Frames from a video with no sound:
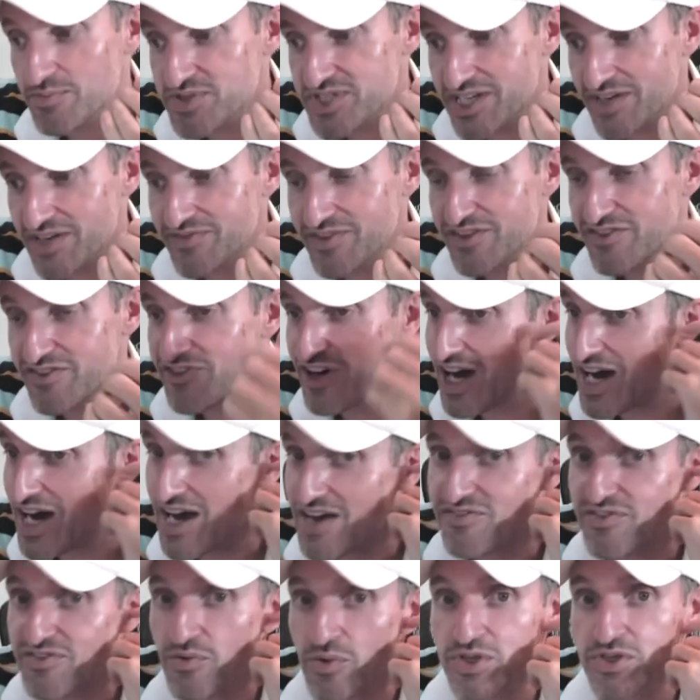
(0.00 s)
up
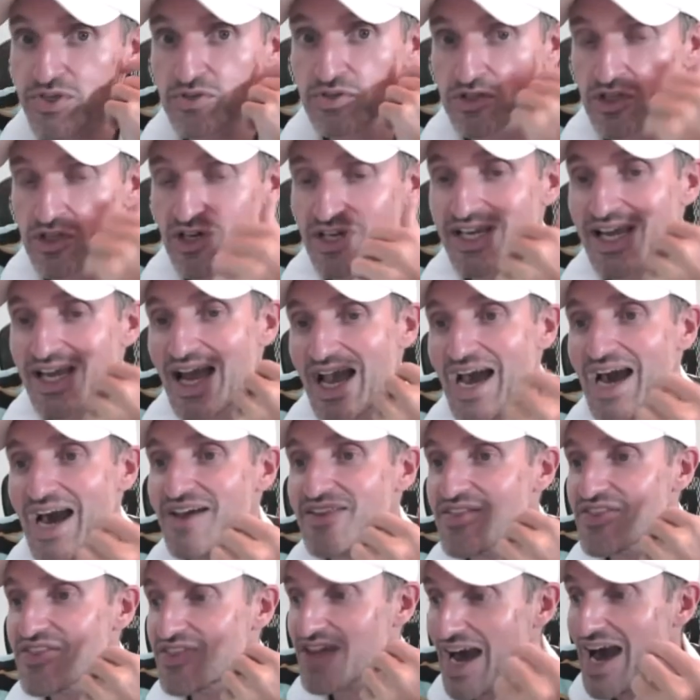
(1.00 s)
75. When you look
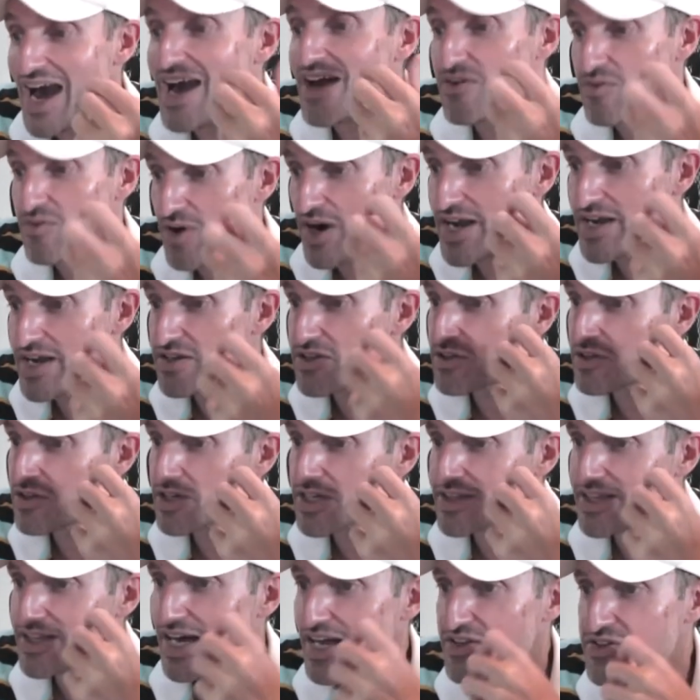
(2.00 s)
at that, right, you
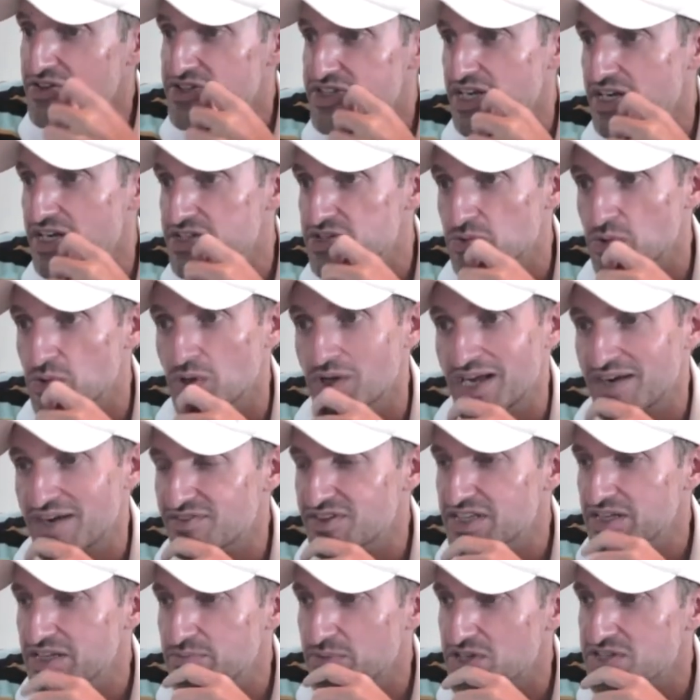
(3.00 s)
look at that and you say, so, well,
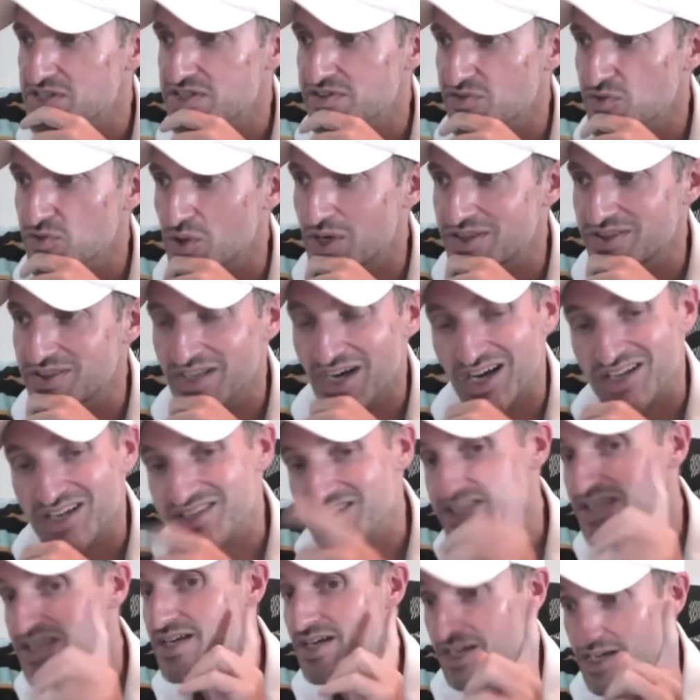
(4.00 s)
everything must have went
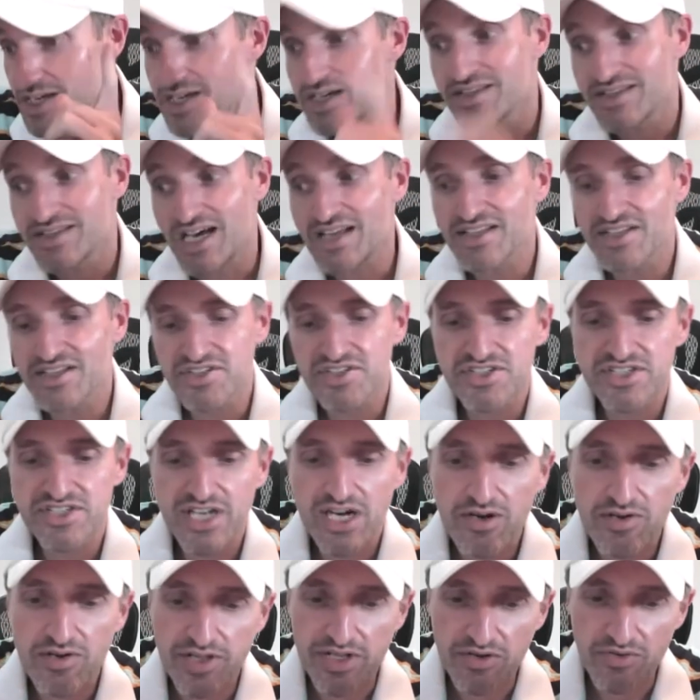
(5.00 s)
nuts. Not
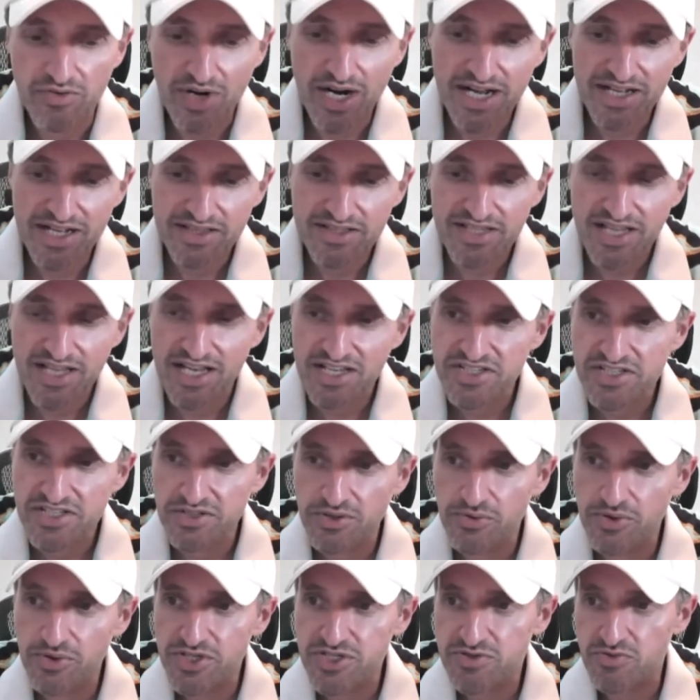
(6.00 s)
necessarily, right?
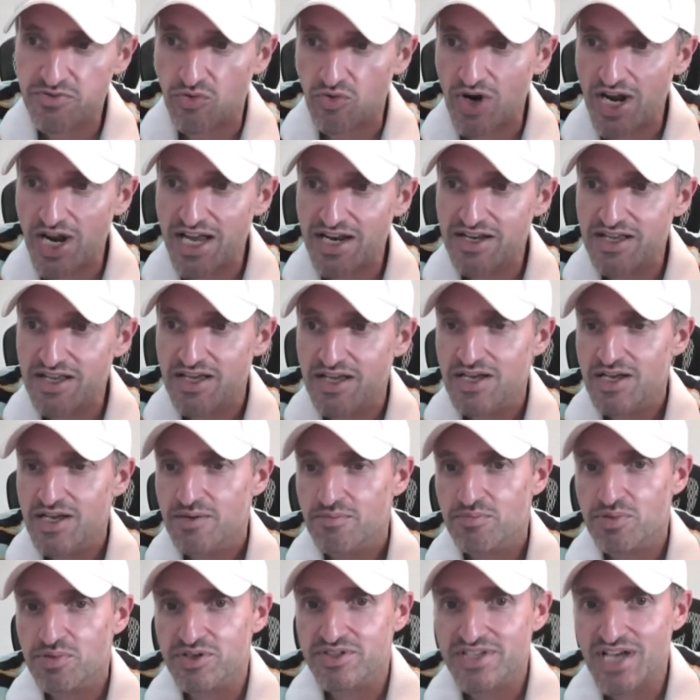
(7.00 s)
Tesla was red
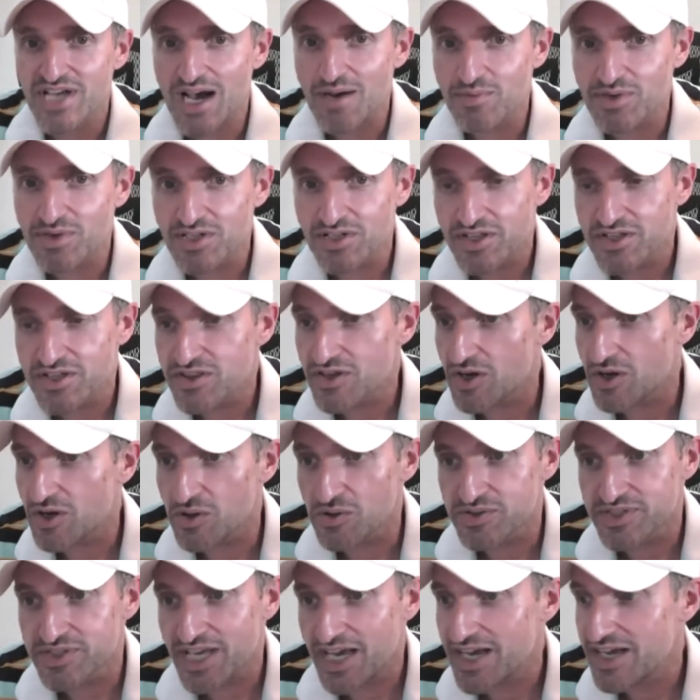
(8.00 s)
predominantly the
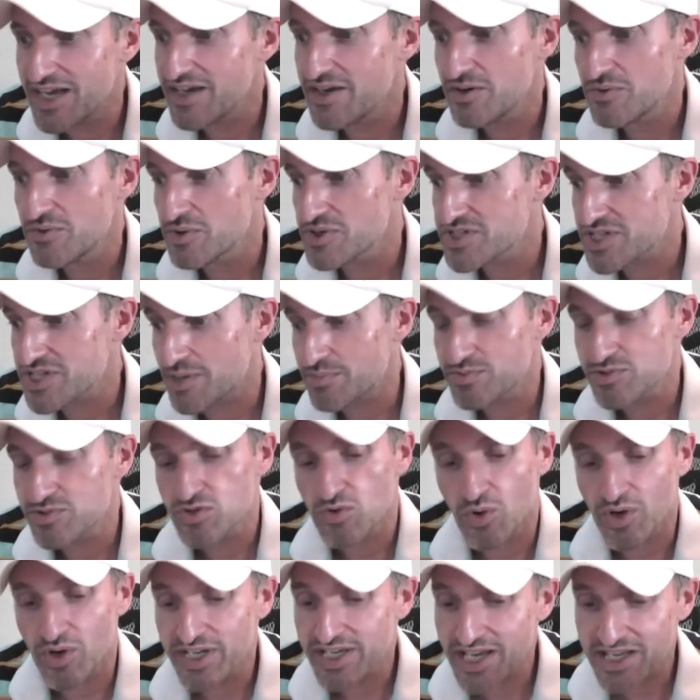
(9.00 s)
whole day. It was up
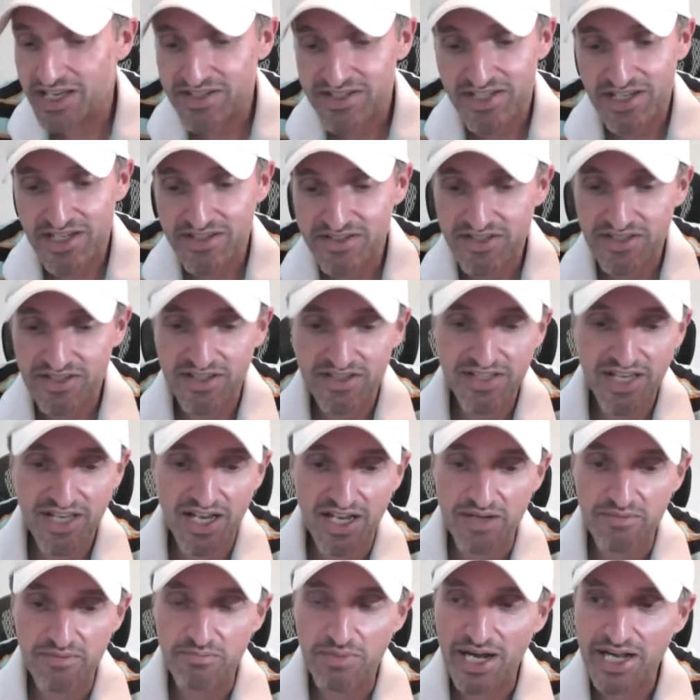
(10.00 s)
28 cents in the
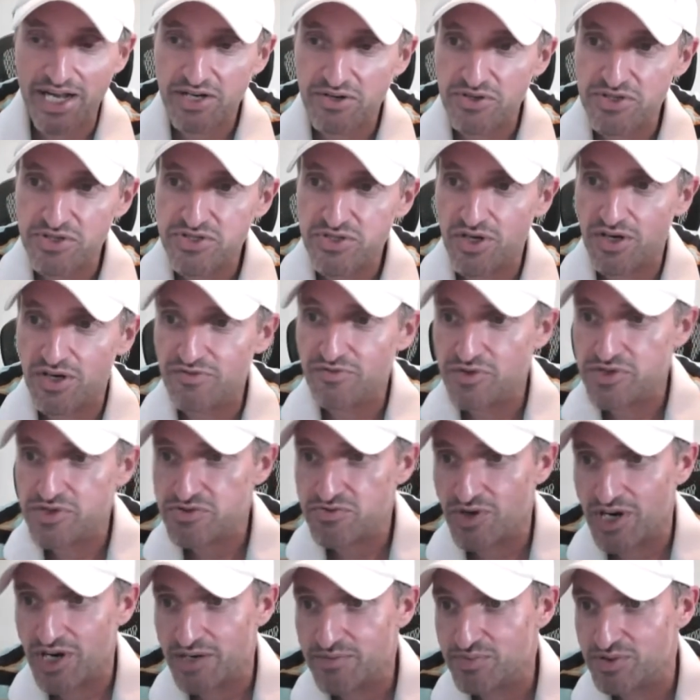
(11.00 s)
day. Microsoft
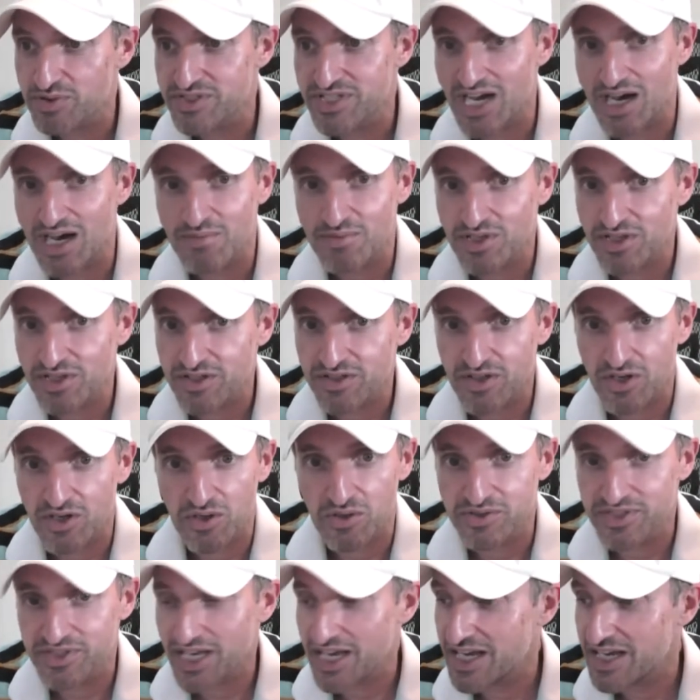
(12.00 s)
was red predominantly the
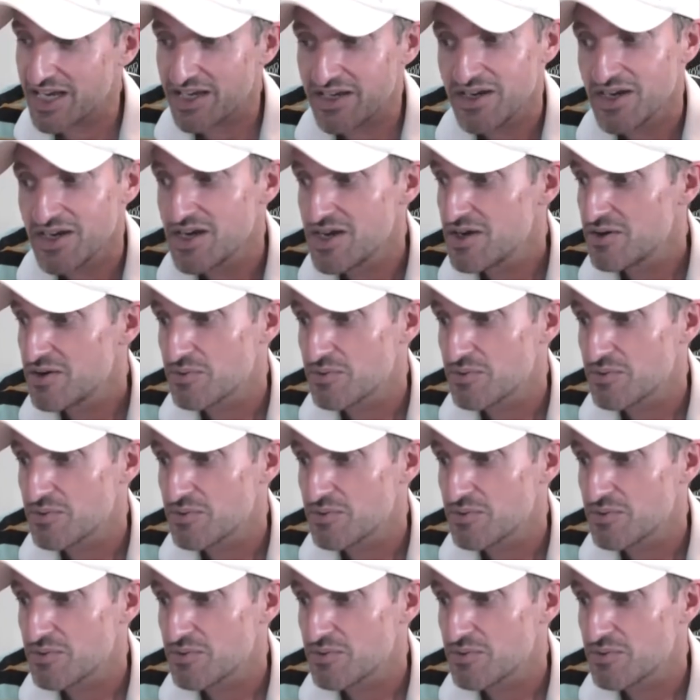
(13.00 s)
whole day. It